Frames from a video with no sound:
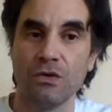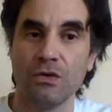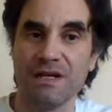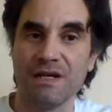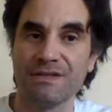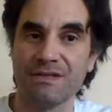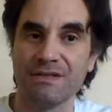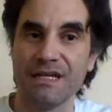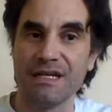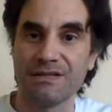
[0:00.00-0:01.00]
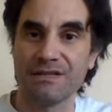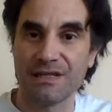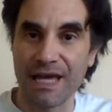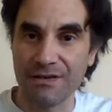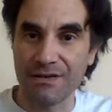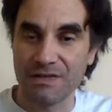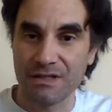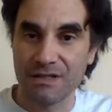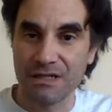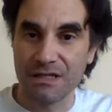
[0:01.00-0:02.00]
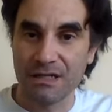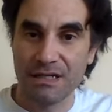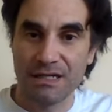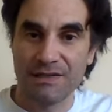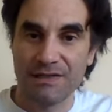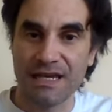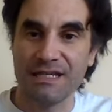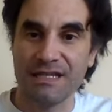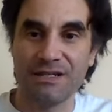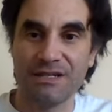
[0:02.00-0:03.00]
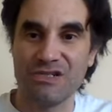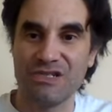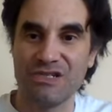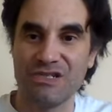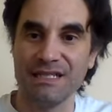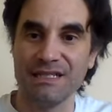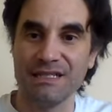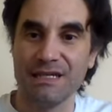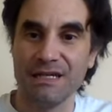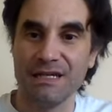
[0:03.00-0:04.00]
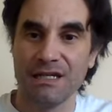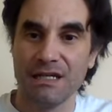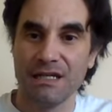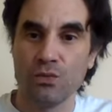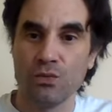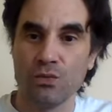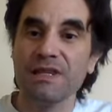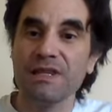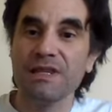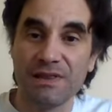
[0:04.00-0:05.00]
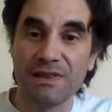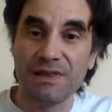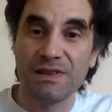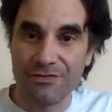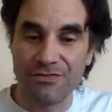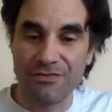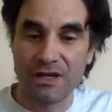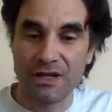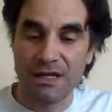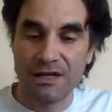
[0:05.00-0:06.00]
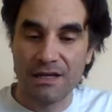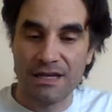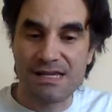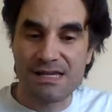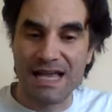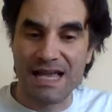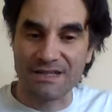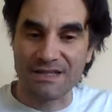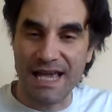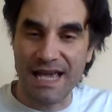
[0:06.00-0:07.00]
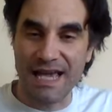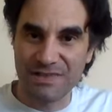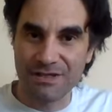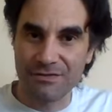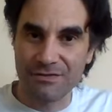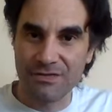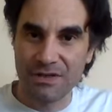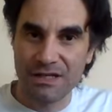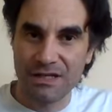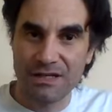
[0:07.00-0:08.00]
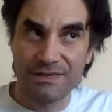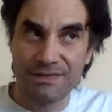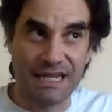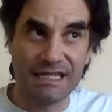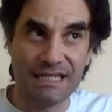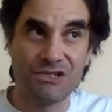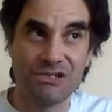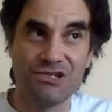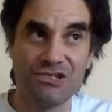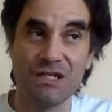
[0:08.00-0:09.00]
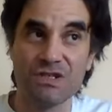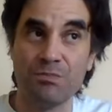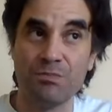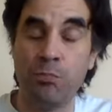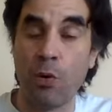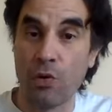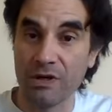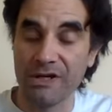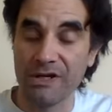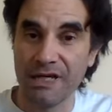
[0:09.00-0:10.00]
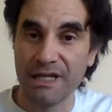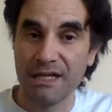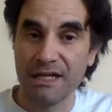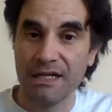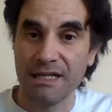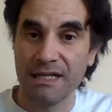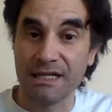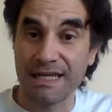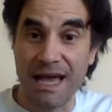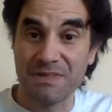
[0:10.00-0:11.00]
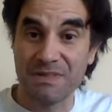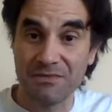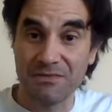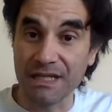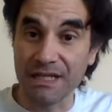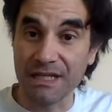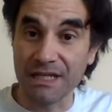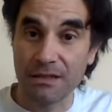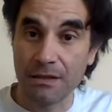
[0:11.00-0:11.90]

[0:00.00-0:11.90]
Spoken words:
was enslaved, that he or she would live a life as a captive, that he or she was born in captivity.